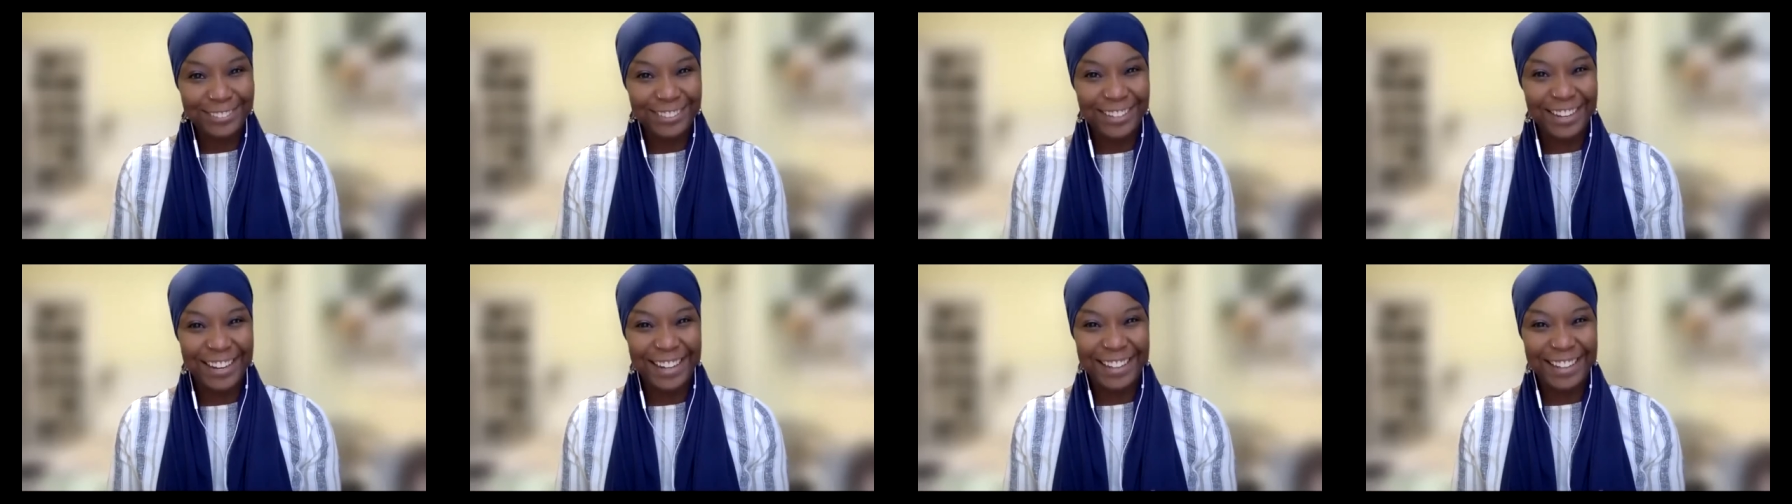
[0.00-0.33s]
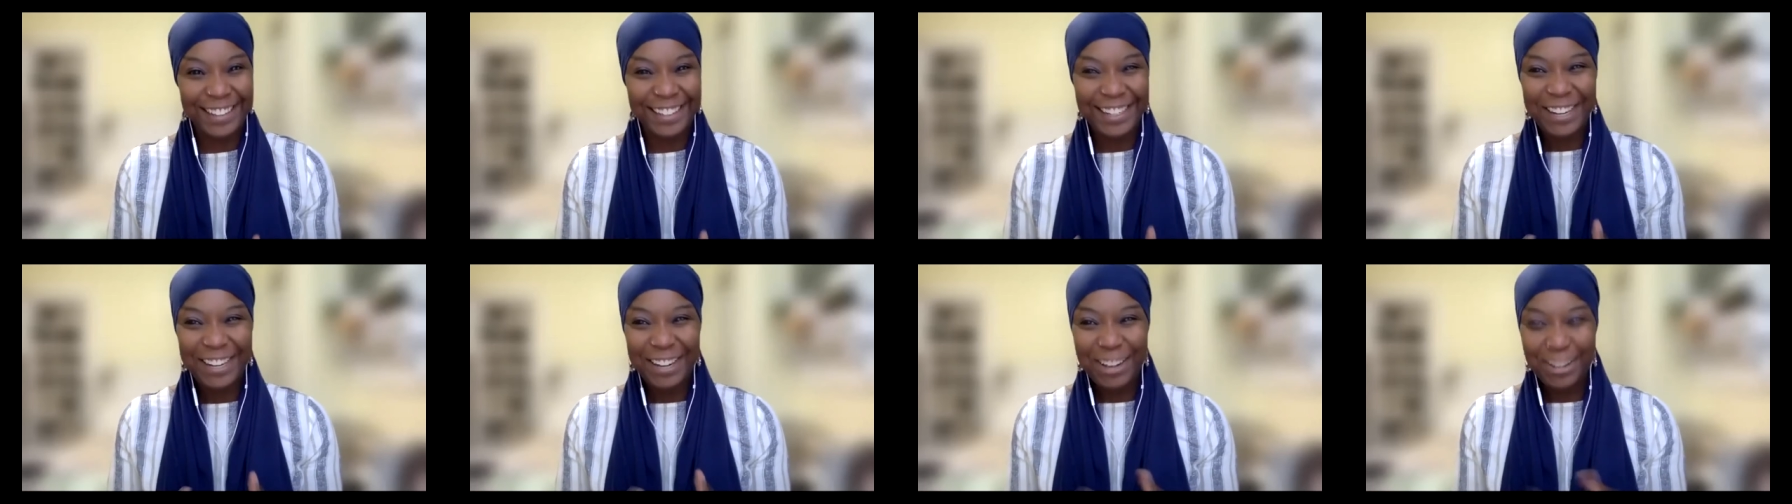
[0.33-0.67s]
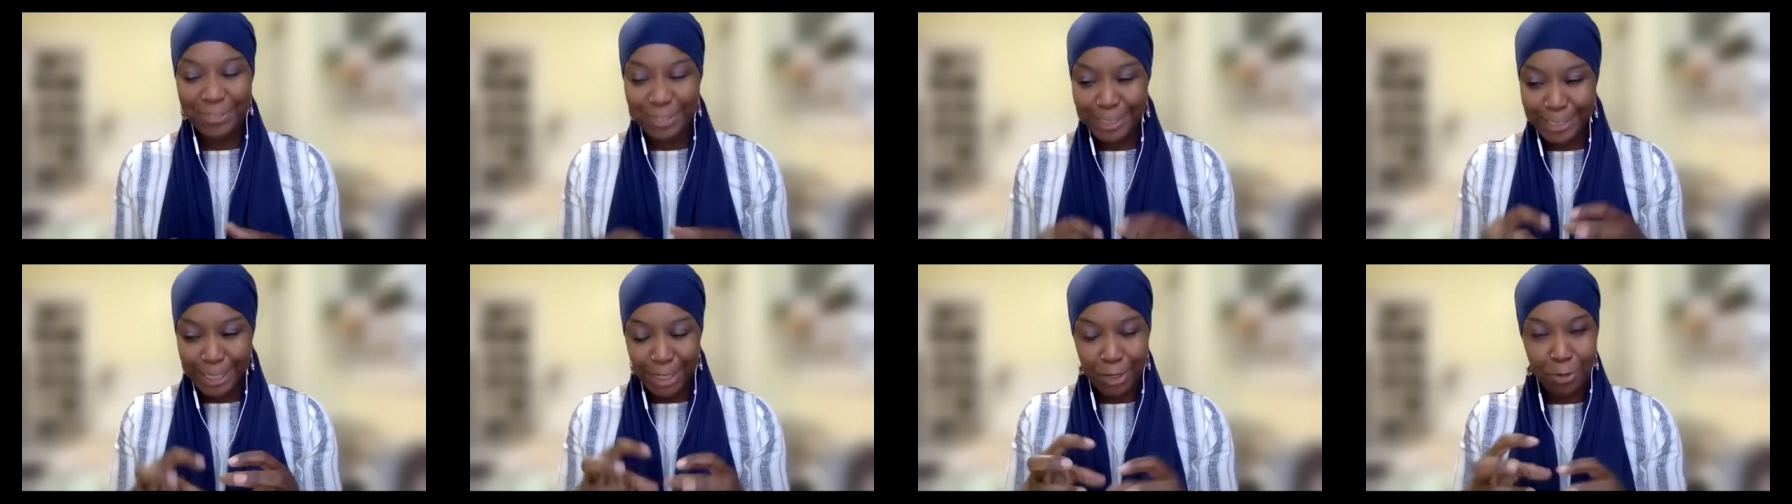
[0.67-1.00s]
right?
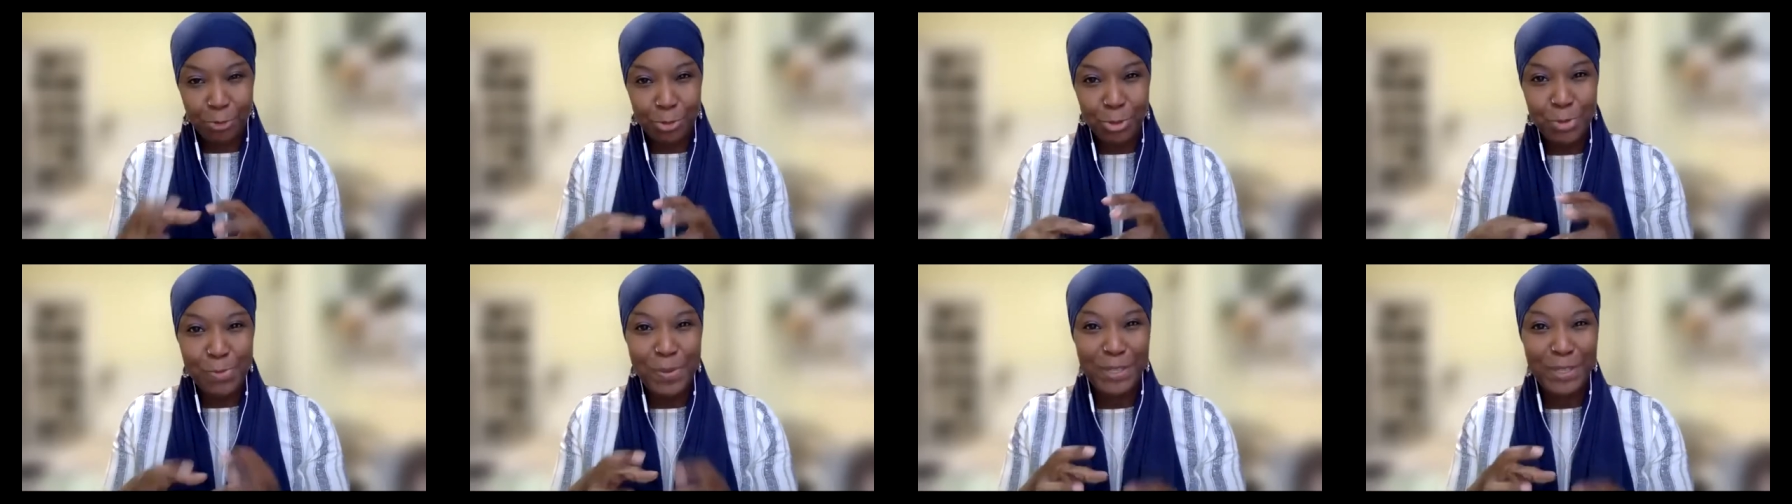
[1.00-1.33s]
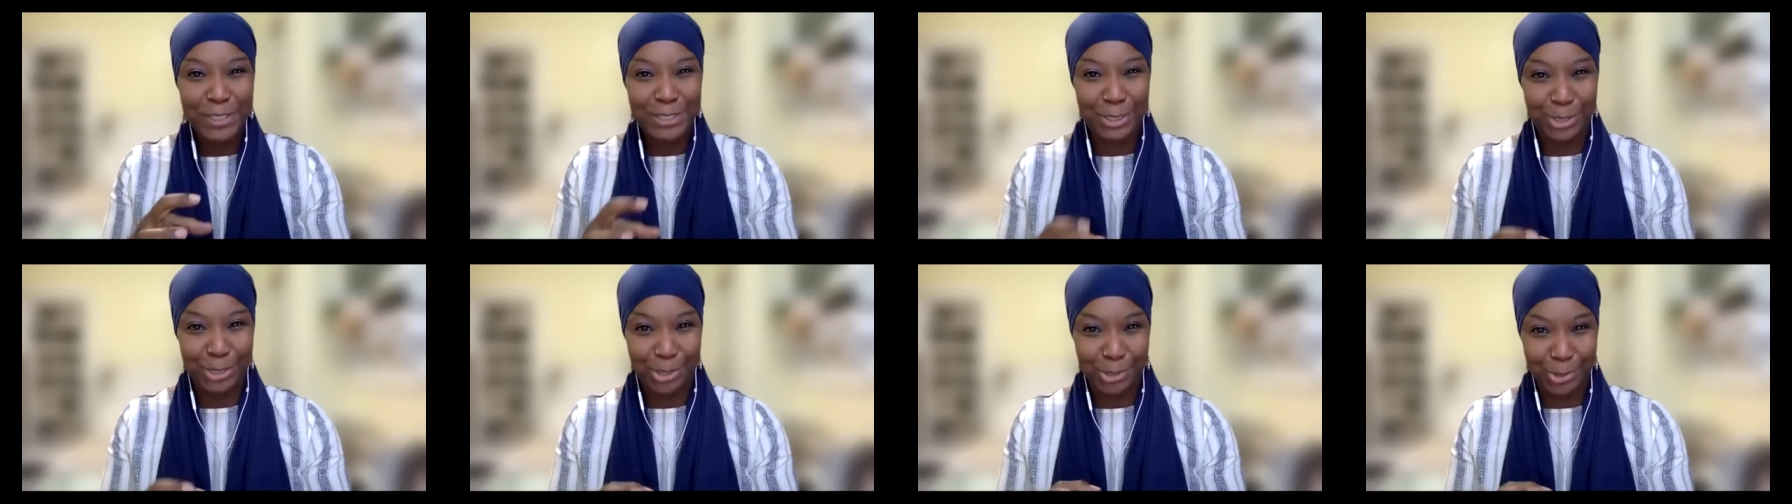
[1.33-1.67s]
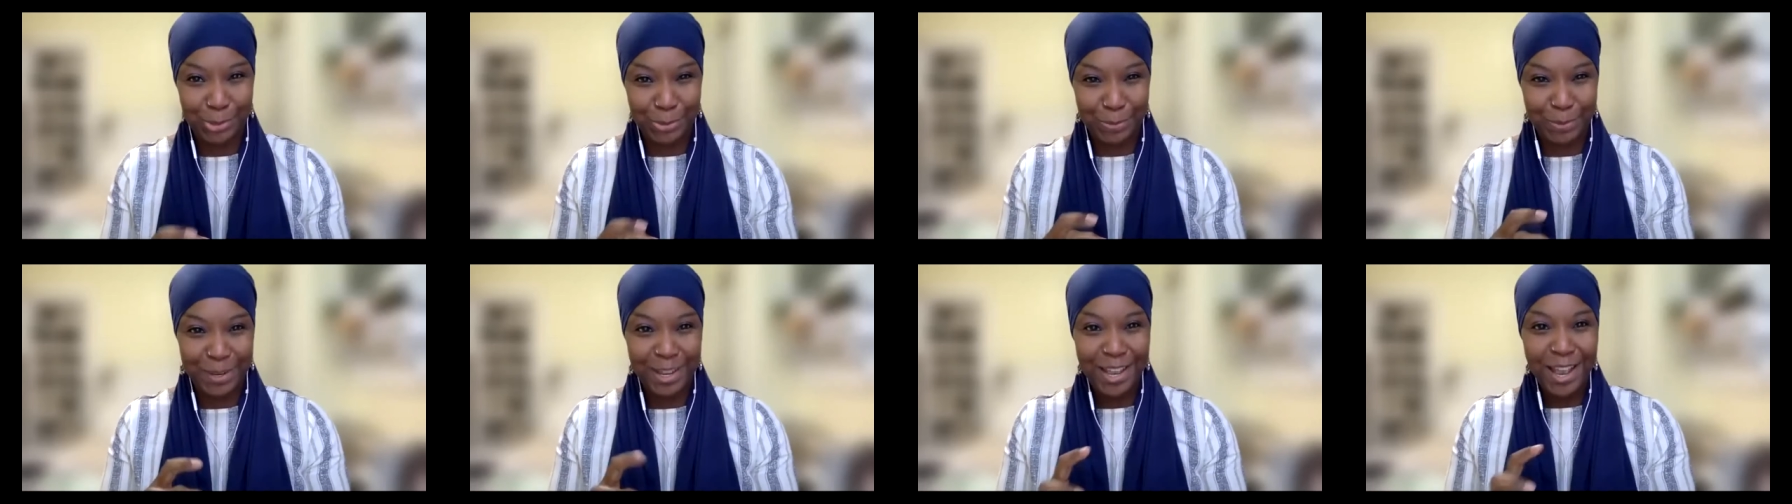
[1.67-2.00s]
Almost like a Rubik's
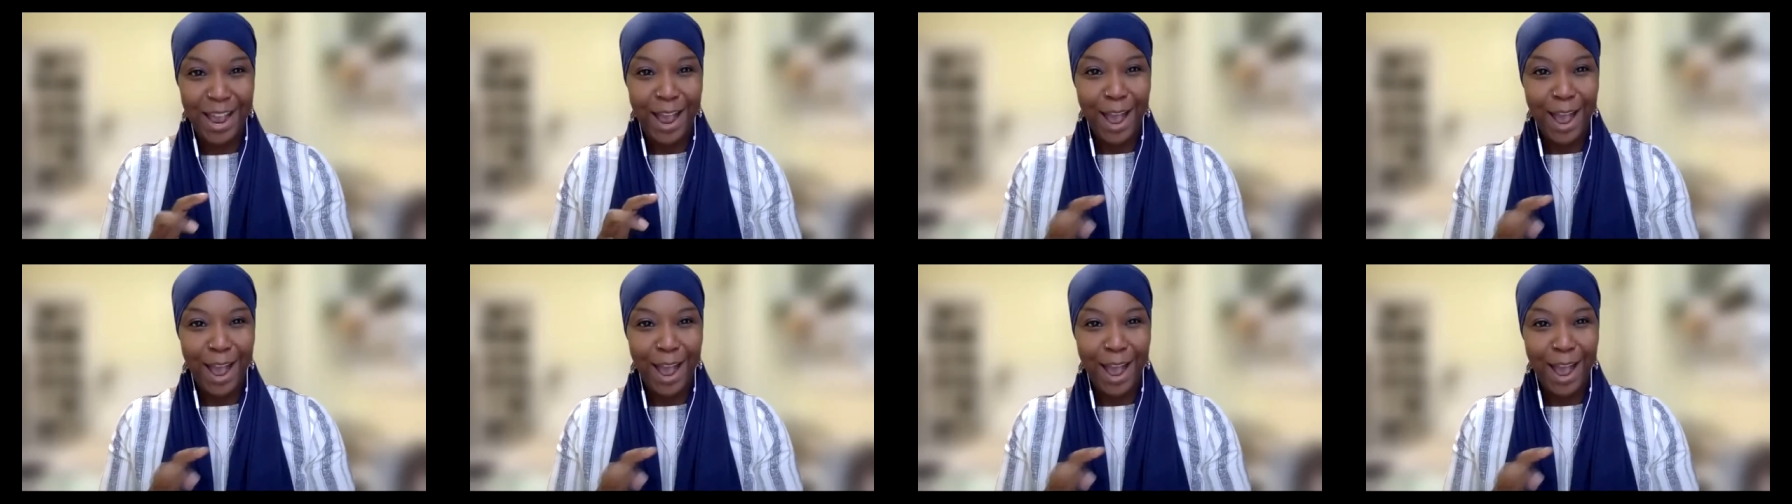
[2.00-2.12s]
Cube.